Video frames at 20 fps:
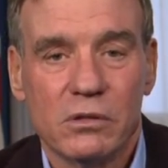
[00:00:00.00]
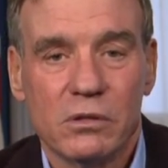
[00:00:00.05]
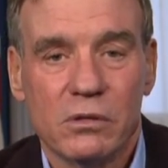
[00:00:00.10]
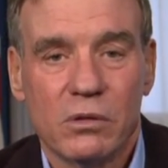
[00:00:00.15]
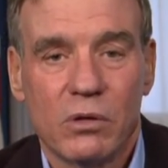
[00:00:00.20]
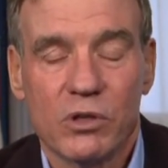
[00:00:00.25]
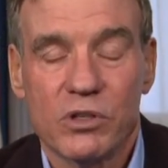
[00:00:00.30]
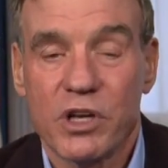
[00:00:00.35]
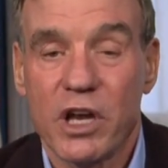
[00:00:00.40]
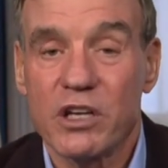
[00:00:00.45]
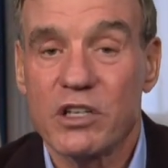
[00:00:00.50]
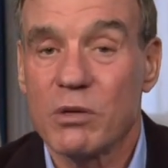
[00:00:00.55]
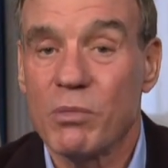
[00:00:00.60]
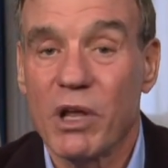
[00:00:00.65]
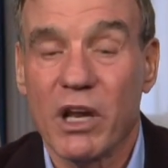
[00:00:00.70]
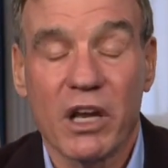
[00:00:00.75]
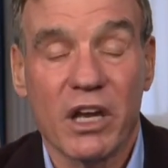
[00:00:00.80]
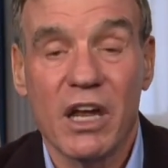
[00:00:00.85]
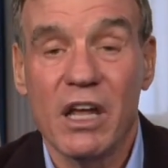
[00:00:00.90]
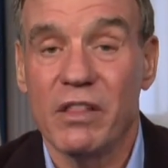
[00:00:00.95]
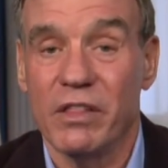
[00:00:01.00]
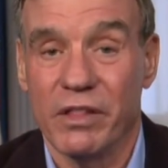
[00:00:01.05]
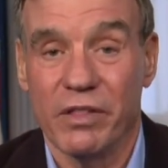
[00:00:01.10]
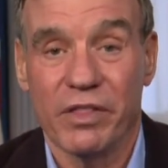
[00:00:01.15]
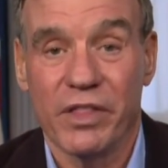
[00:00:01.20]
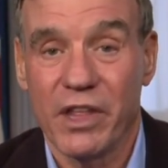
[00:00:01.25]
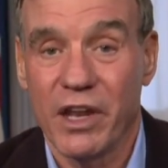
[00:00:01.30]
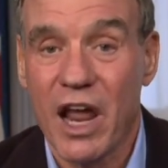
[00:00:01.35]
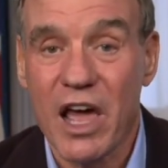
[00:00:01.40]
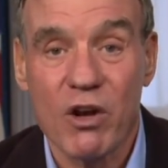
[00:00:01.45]
Or take somebody again
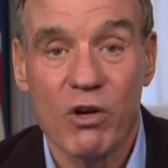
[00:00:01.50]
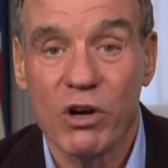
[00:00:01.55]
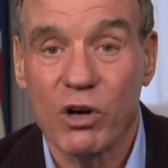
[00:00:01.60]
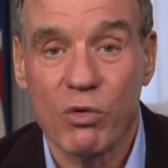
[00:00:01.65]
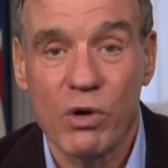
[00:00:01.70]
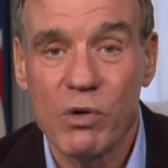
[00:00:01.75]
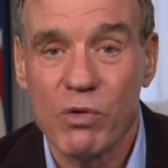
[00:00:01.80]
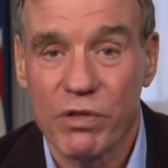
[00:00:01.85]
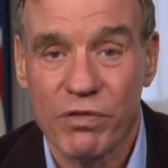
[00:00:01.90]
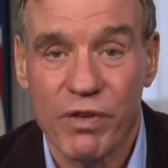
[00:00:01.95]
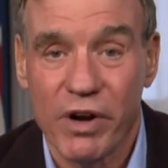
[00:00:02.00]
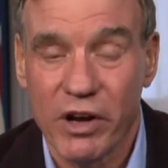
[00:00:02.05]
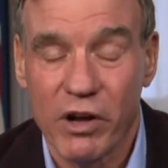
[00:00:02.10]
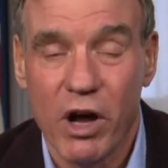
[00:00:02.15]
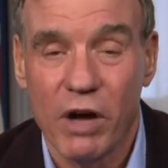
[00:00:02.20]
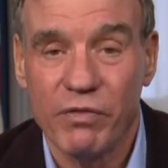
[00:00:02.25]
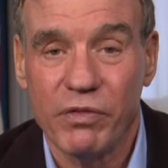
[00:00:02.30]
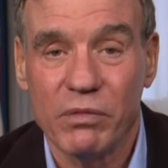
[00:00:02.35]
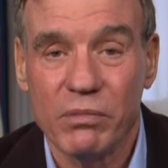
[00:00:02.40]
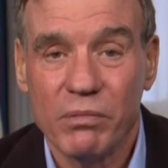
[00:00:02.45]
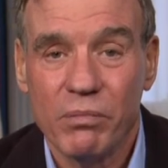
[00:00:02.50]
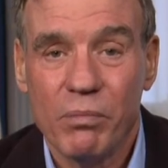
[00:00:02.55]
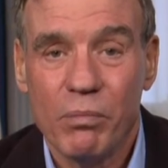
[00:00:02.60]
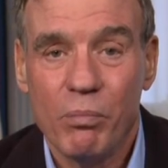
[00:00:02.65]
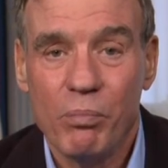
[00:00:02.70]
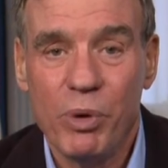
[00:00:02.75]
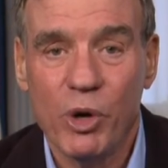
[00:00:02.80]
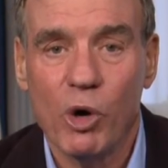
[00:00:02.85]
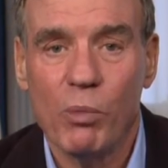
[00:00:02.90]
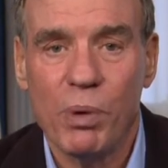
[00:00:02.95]
that I don't agree with very often
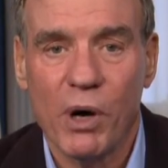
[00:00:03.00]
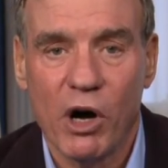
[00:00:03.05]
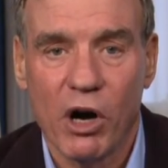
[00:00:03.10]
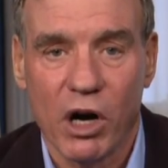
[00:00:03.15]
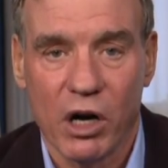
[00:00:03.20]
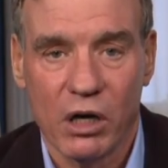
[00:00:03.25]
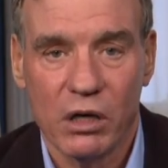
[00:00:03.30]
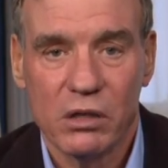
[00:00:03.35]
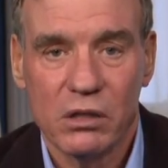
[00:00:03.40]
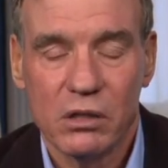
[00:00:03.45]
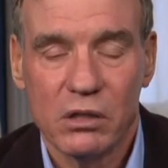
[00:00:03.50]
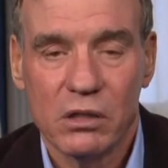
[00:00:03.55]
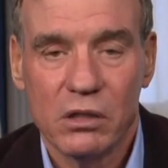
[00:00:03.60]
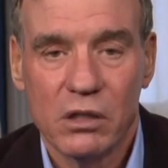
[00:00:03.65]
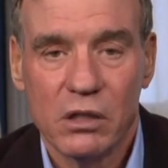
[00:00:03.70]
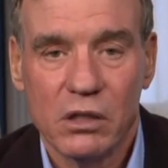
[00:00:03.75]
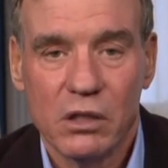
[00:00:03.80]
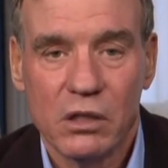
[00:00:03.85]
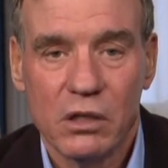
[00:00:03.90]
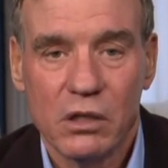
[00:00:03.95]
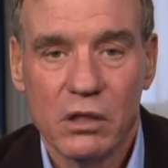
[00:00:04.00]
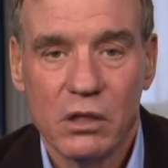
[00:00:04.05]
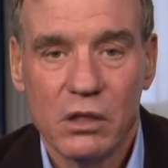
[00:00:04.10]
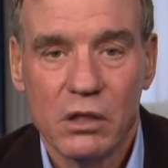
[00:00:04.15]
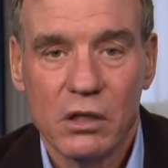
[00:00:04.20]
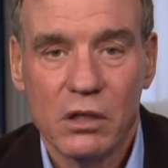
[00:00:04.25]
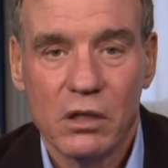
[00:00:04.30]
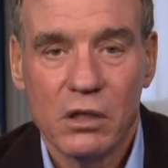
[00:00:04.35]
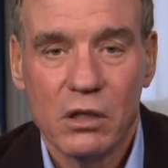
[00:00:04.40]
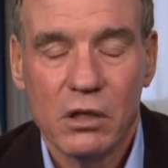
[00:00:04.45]
Bill Barr,
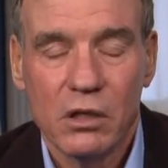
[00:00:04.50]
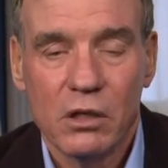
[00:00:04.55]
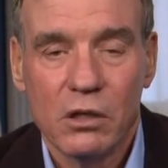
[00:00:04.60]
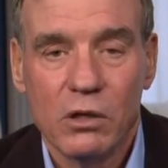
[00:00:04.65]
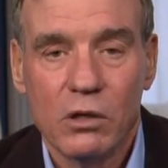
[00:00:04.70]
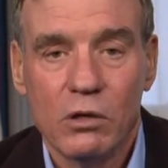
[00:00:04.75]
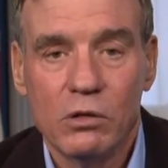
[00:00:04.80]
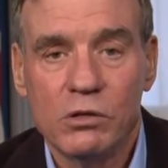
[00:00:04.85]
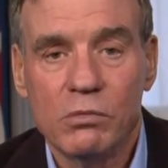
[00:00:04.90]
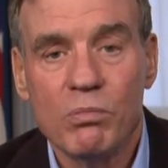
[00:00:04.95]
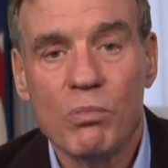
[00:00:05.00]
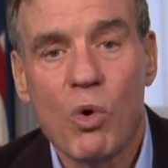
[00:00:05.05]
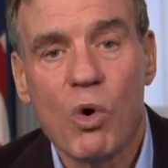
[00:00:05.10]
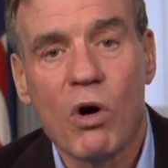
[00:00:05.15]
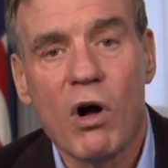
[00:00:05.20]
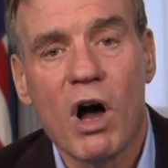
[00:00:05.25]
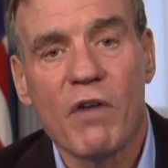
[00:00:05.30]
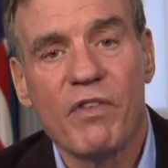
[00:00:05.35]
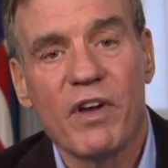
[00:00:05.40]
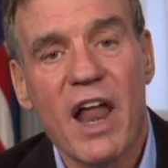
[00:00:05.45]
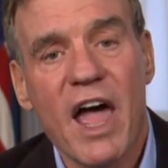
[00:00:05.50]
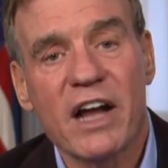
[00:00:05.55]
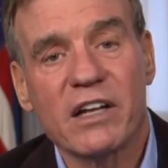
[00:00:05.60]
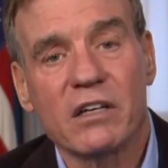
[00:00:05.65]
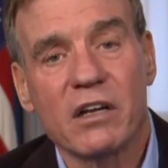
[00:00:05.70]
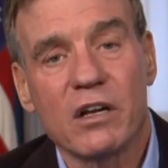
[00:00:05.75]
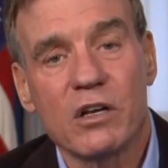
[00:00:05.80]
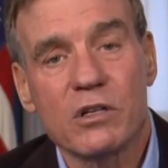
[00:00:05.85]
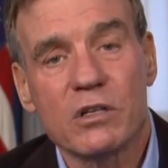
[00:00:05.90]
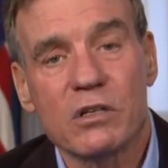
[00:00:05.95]
who's more often
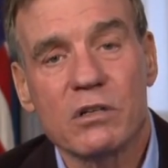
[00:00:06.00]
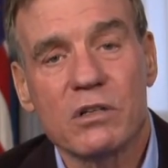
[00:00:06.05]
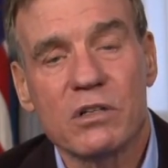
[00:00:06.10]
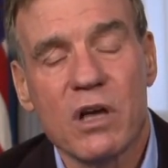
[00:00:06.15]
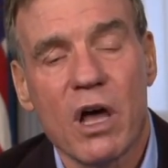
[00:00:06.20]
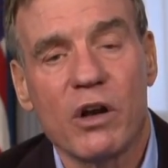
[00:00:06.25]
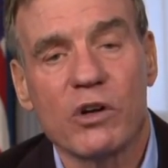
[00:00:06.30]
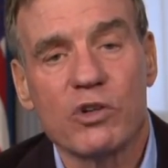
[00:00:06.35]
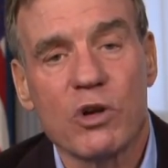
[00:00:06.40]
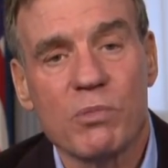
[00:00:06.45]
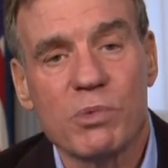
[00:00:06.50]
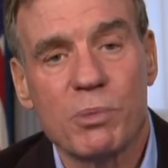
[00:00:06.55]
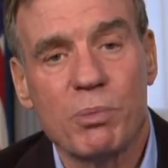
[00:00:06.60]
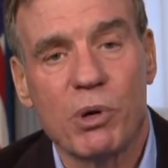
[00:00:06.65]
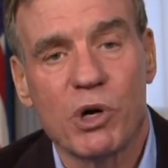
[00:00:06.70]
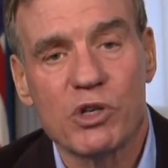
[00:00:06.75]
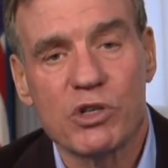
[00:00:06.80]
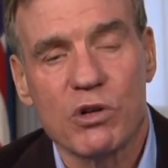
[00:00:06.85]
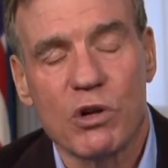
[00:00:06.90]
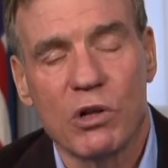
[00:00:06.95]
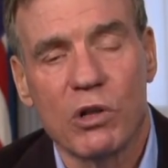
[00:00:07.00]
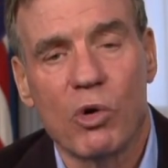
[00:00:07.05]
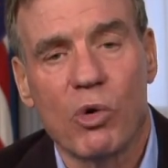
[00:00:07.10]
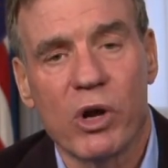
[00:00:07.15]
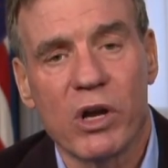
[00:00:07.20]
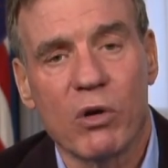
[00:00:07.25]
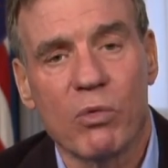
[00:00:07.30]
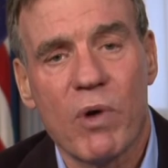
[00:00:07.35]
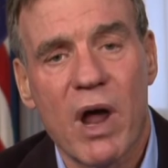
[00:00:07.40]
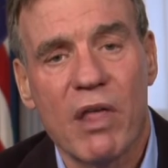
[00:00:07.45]
acted as Donald Trump's personal
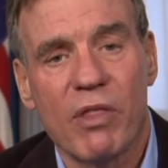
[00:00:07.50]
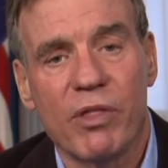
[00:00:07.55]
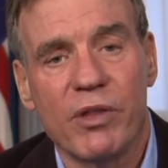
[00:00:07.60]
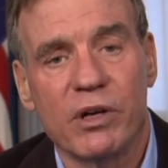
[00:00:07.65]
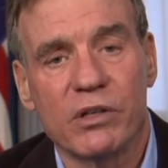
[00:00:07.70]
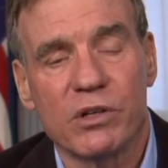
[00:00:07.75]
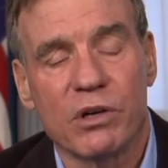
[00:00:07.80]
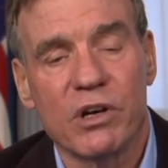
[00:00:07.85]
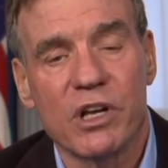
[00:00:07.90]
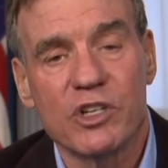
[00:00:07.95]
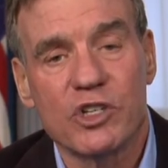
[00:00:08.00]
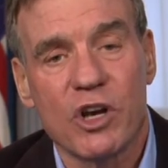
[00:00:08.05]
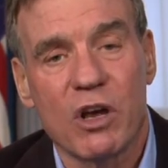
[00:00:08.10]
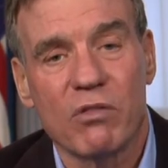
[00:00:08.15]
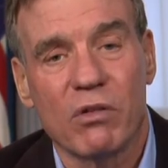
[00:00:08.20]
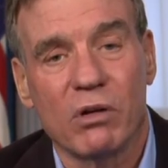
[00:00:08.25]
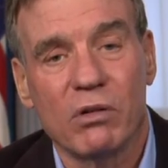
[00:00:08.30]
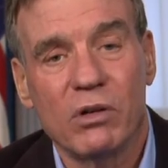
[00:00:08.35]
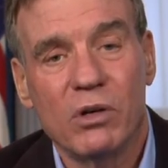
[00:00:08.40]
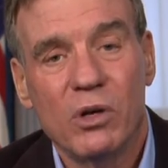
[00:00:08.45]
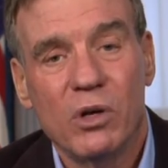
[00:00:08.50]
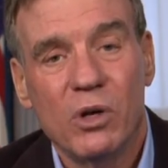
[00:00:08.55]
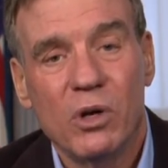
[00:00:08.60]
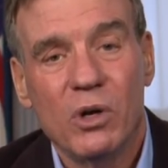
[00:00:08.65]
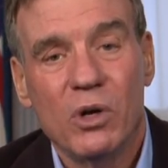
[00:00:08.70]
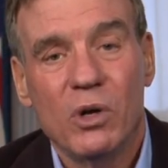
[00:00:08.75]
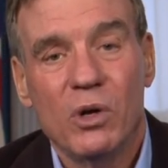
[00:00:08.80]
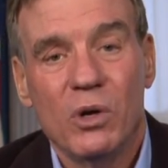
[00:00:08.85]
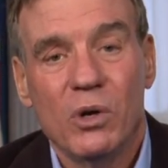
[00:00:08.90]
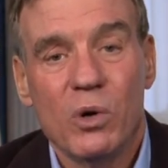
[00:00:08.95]
lawyer rather than attorney general,
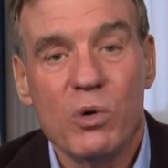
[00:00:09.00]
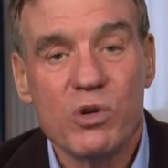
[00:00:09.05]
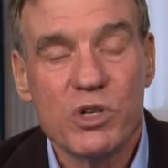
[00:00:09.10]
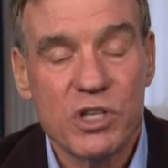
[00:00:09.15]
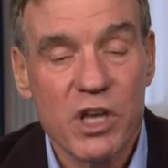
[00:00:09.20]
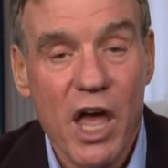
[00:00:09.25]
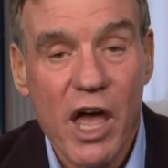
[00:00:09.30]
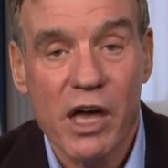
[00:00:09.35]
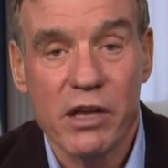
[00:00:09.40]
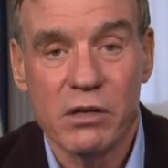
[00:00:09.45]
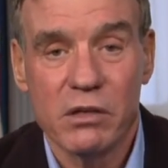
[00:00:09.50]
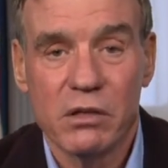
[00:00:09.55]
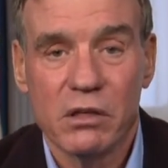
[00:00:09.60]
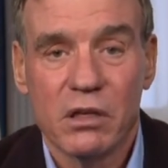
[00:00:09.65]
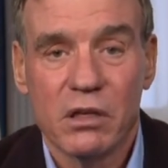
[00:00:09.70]
who said